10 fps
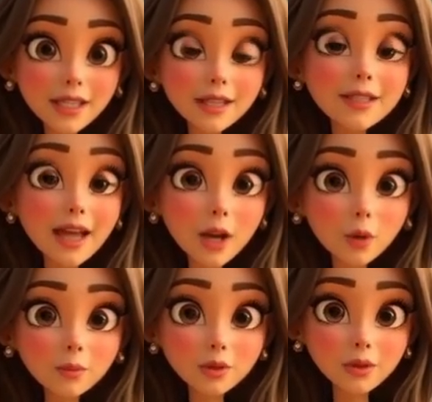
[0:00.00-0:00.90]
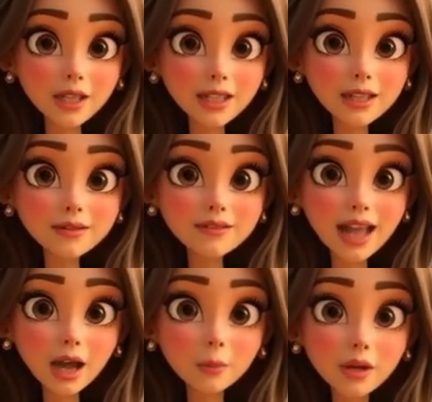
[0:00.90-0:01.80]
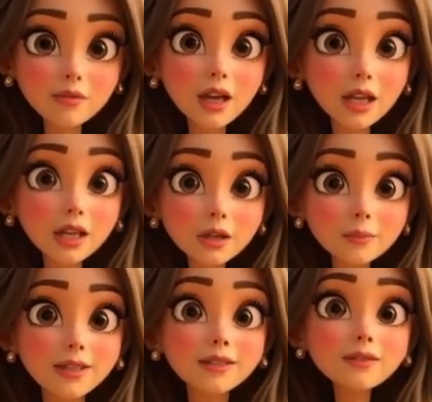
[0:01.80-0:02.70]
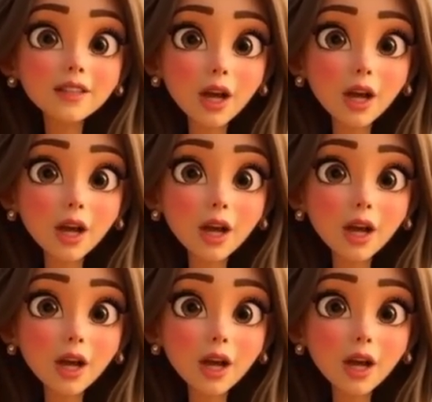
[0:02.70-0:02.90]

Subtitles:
No. 3. Helping verbs.